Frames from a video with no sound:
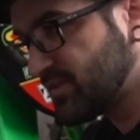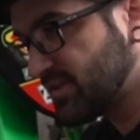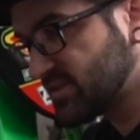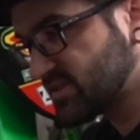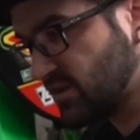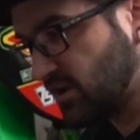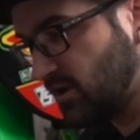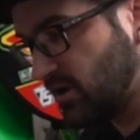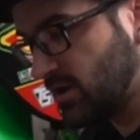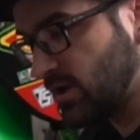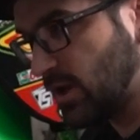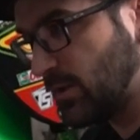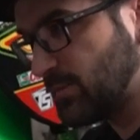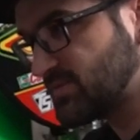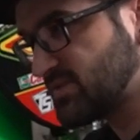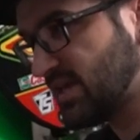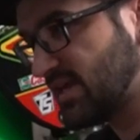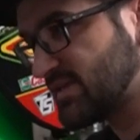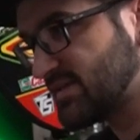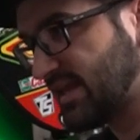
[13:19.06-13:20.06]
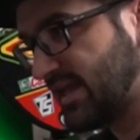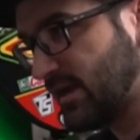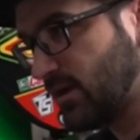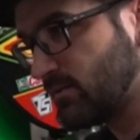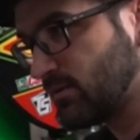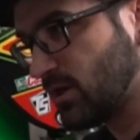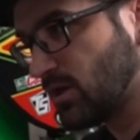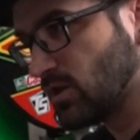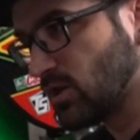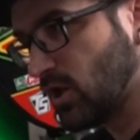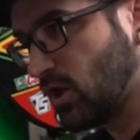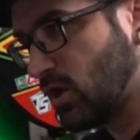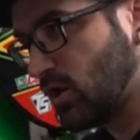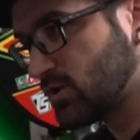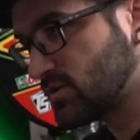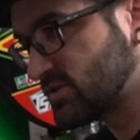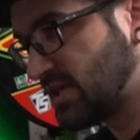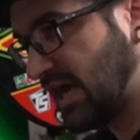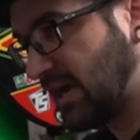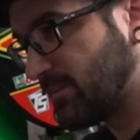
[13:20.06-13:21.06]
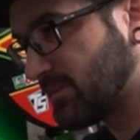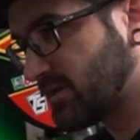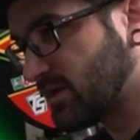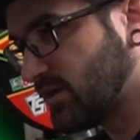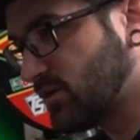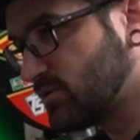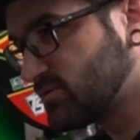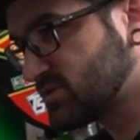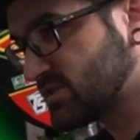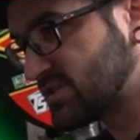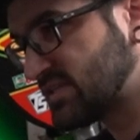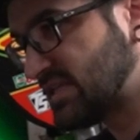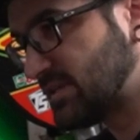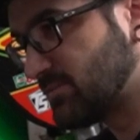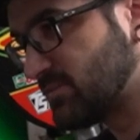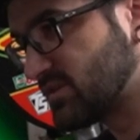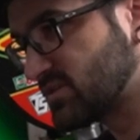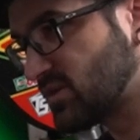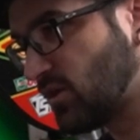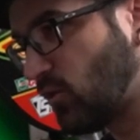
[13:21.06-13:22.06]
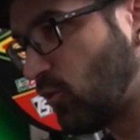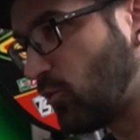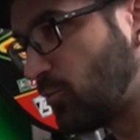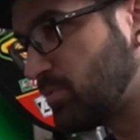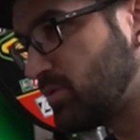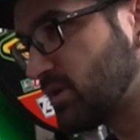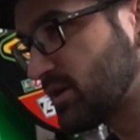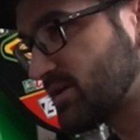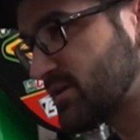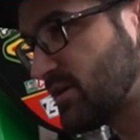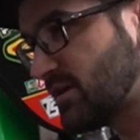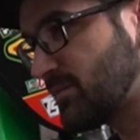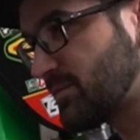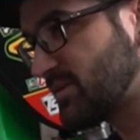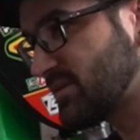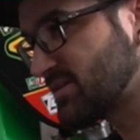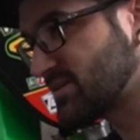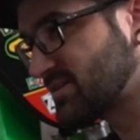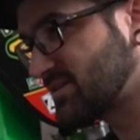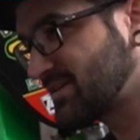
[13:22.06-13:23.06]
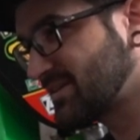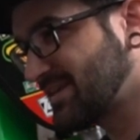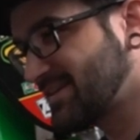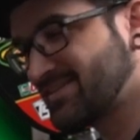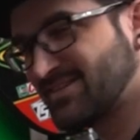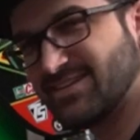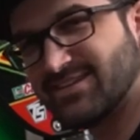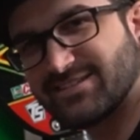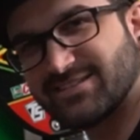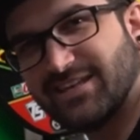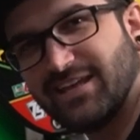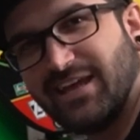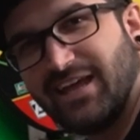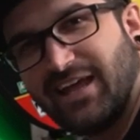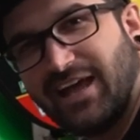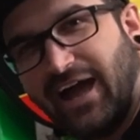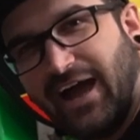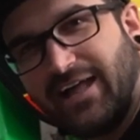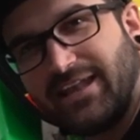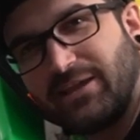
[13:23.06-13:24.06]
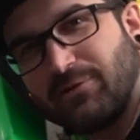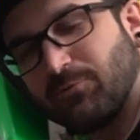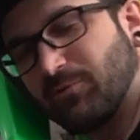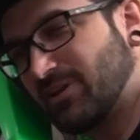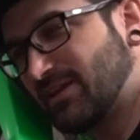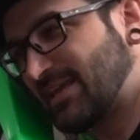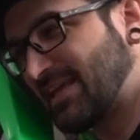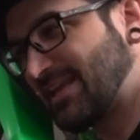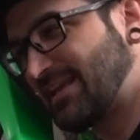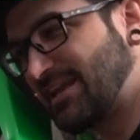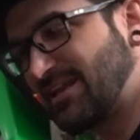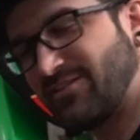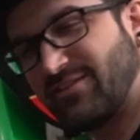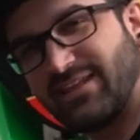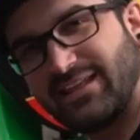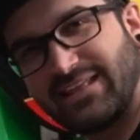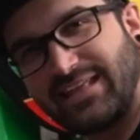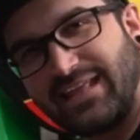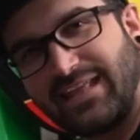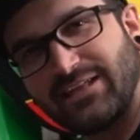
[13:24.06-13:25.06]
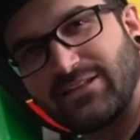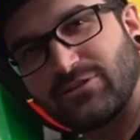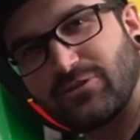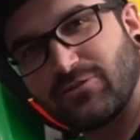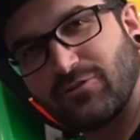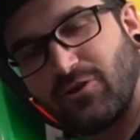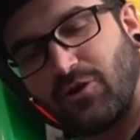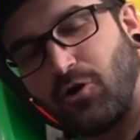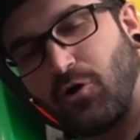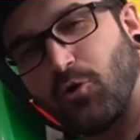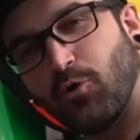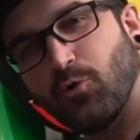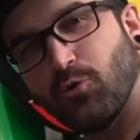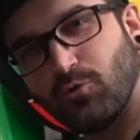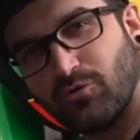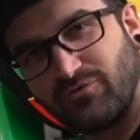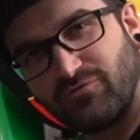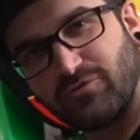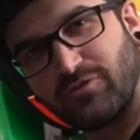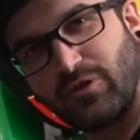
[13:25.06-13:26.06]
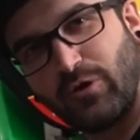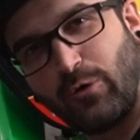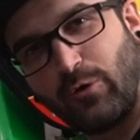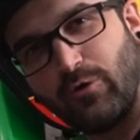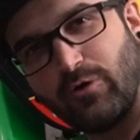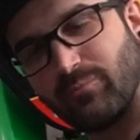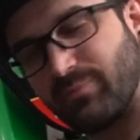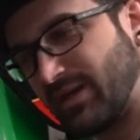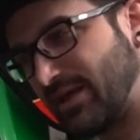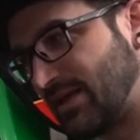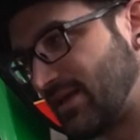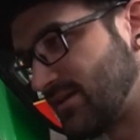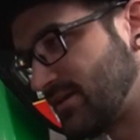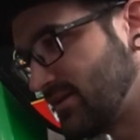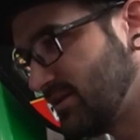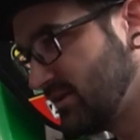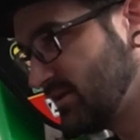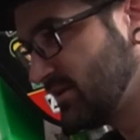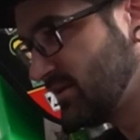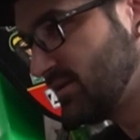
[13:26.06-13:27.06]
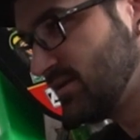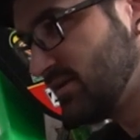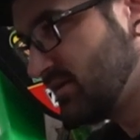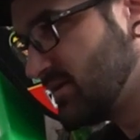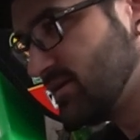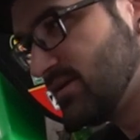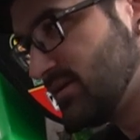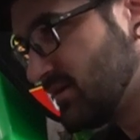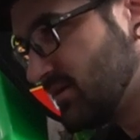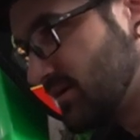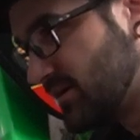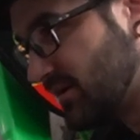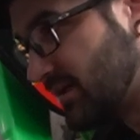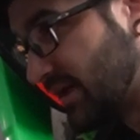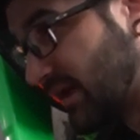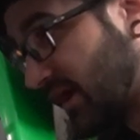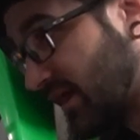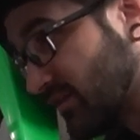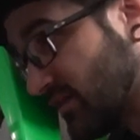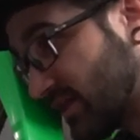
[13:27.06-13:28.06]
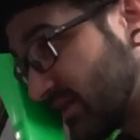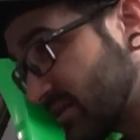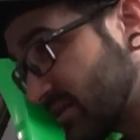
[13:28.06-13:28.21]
this on upside down a long time ago to keep this hole plugged up, because get this, I didn't want to get anything into the hole for the oil pan. Yeah, a lot